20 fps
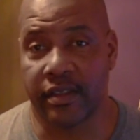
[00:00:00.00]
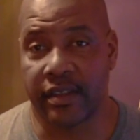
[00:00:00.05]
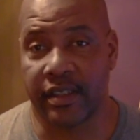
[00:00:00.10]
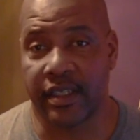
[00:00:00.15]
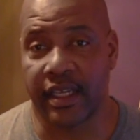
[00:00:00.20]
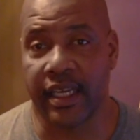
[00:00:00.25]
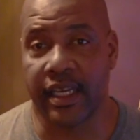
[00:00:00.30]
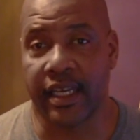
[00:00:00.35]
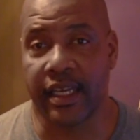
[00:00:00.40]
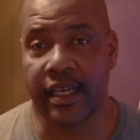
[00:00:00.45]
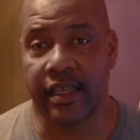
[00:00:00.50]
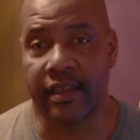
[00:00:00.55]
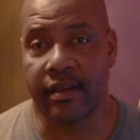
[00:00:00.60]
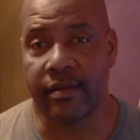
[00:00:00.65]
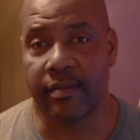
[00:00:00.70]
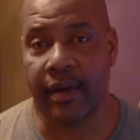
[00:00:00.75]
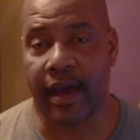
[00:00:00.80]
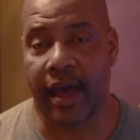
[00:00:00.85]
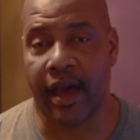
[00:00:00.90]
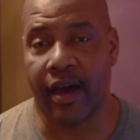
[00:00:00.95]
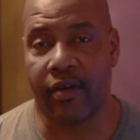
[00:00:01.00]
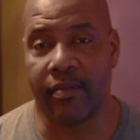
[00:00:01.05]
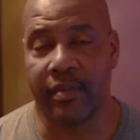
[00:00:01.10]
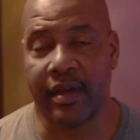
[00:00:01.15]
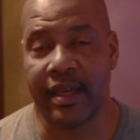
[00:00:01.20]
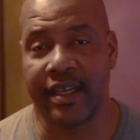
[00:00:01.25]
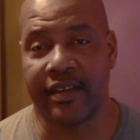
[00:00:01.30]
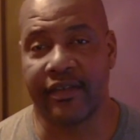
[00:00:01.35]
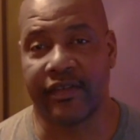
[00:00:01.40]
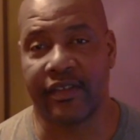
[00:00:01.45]
then by all
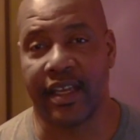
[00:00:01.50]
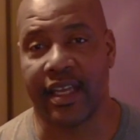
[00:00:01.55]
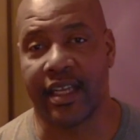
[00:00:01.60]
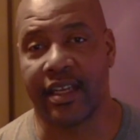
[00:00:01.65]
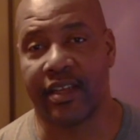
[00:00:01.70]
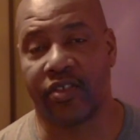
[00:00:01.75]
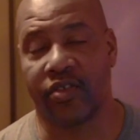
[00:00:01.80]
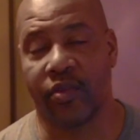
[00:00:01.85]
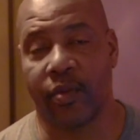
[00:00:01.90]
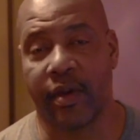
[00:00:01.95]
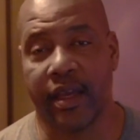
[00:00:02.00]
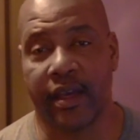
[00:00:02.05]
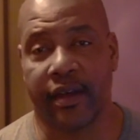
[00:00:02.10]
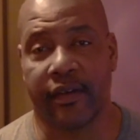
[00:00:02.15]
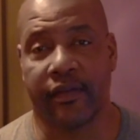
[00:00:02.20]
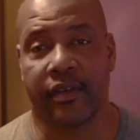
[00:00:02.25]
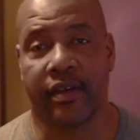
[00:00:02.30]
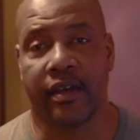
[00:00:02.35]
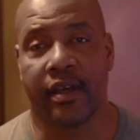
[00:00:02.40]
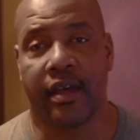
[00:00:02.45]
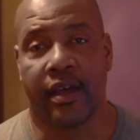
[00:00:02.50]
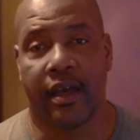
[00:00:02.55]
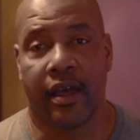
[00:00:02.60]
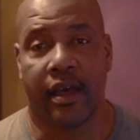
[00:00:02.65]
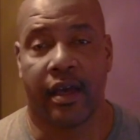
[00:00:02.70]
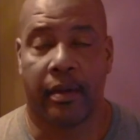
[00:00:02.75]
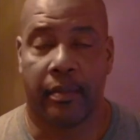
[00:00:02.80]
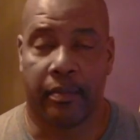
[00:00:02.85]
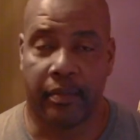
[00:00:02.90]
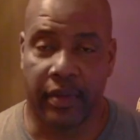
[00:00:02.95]
means, 10 to 12.
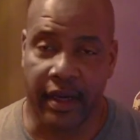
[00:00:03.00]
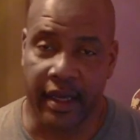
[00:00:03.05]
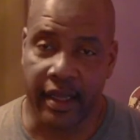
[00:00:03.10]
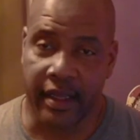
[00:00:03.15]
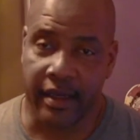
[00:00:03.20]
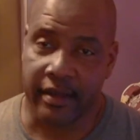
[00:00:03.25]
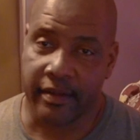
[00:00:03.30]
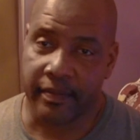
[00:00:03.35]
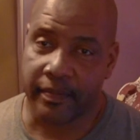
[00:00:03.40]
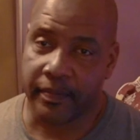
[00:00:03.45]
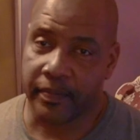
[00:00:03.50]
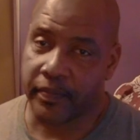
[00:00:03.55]
But